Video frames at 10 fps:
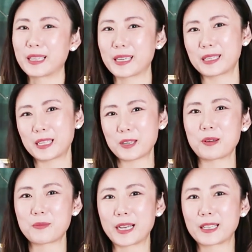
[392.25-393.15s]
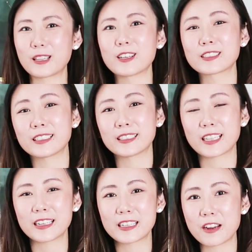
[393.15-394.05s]
like keep in my closet
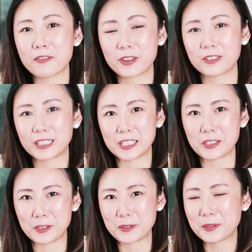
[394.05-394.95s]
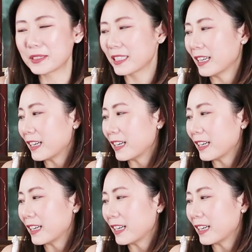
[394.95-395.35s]
and never really use,